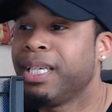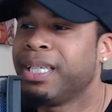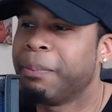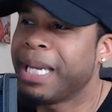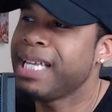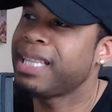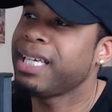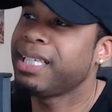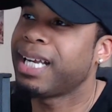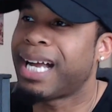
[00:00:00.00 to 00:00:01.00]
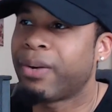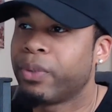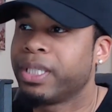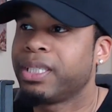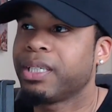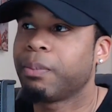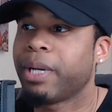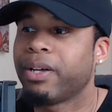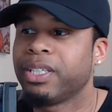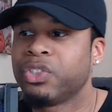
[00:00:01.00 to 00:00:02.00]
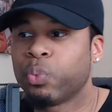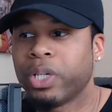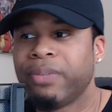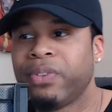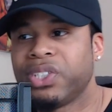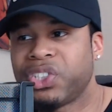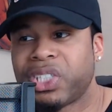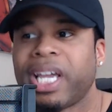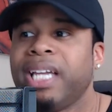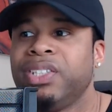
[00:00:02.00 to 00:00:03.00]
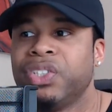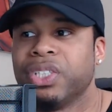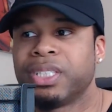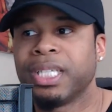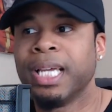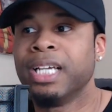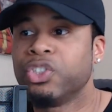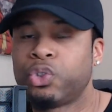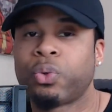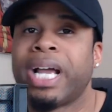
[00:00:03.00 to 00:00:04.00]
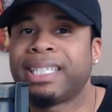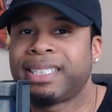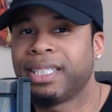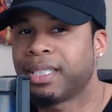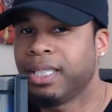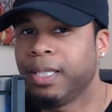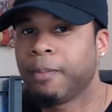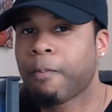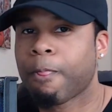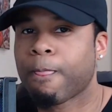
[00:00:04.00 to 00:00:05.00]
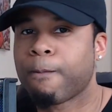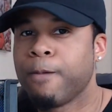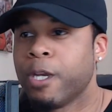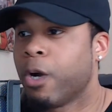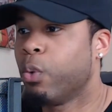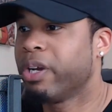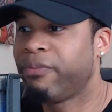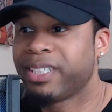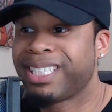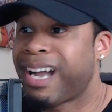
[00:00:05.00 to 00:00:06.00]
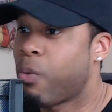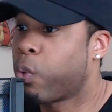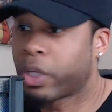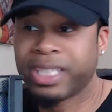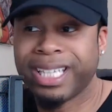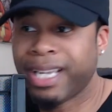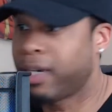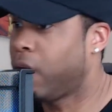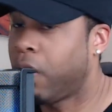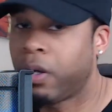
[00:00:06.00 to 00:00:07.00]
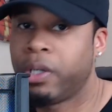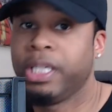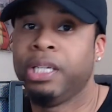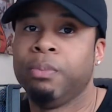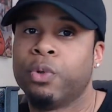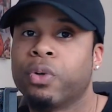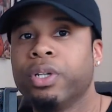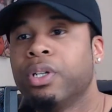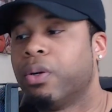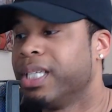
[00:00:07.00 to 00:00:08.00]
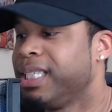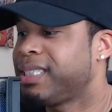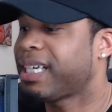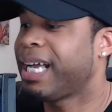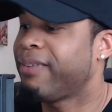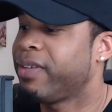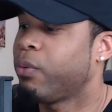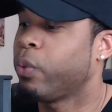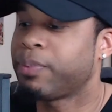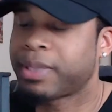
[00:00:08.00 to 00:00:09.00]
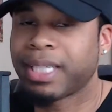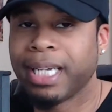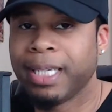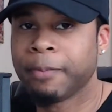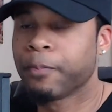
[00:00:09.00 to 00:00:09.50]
And the main thing that I really think about is what if it changes drastically? What if it's not worth it at all anymore? At least I have that website.